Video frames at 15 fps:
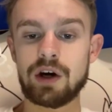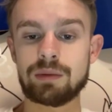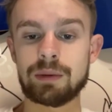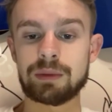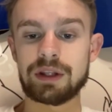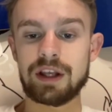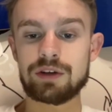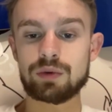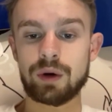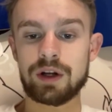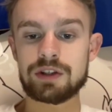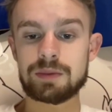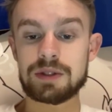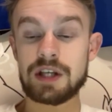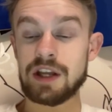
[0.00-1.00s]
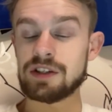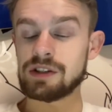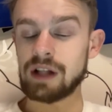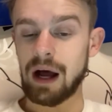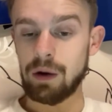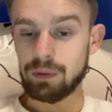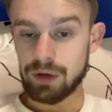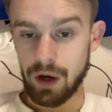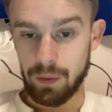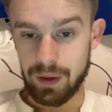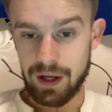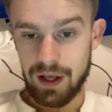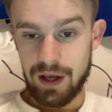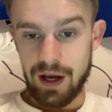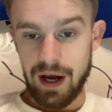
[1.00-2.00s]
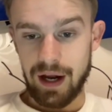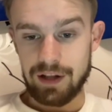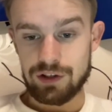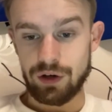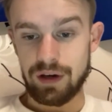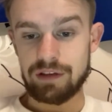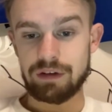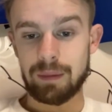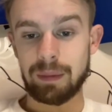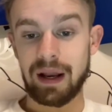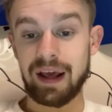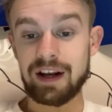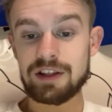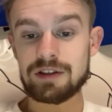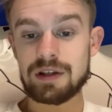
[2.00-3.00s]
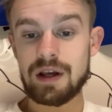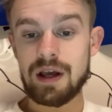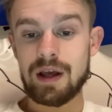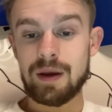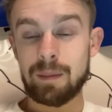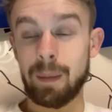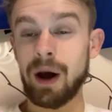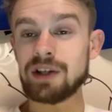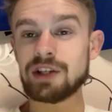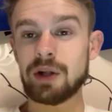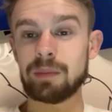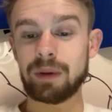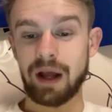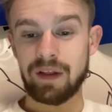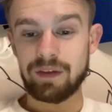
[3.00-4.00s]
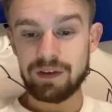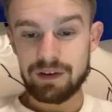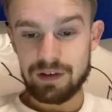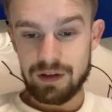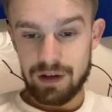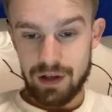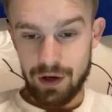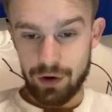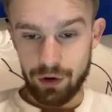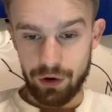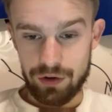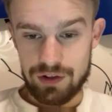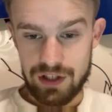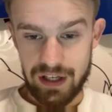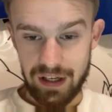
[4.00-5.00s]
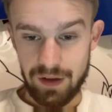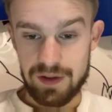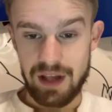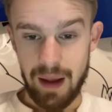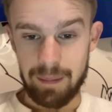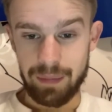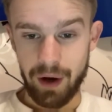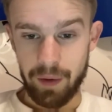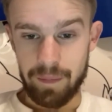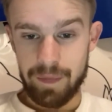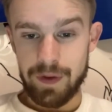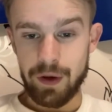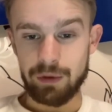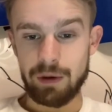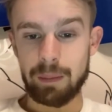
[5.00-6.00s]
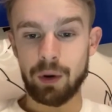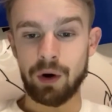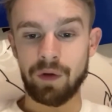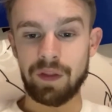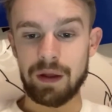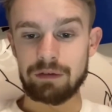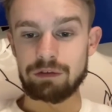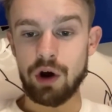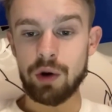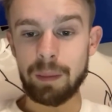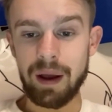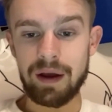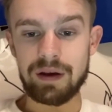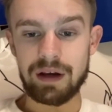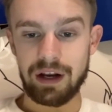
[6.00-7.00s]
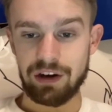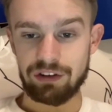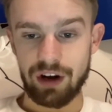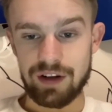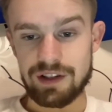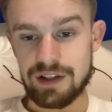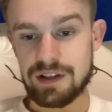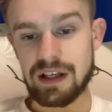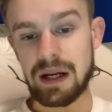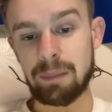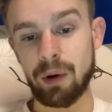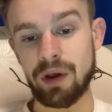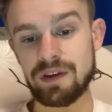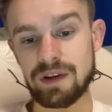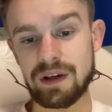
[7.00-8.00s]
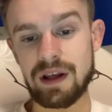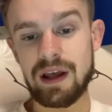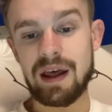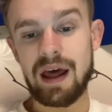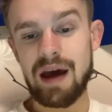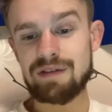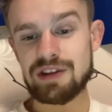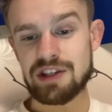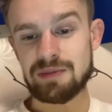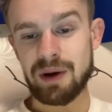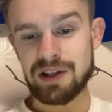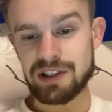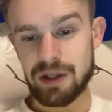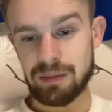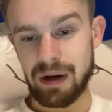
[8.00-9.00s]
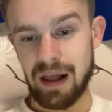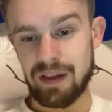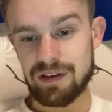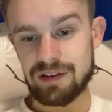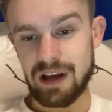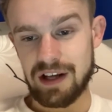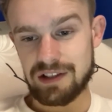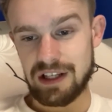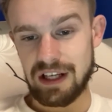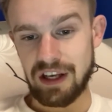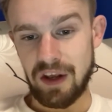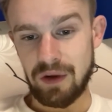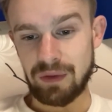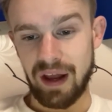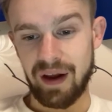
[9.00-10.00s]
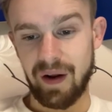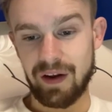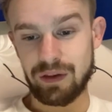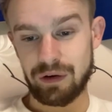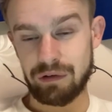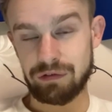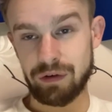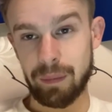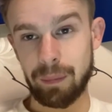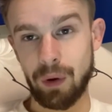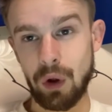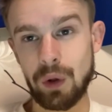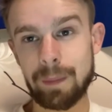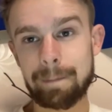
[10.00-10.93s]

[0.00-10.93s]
this one is a potential outgoing, and it's not even a player, it's Marcel Brands, according to Il Tempo, who are reporting that Roma are interested in appointing Everton's Marcel Brands as their new director of football.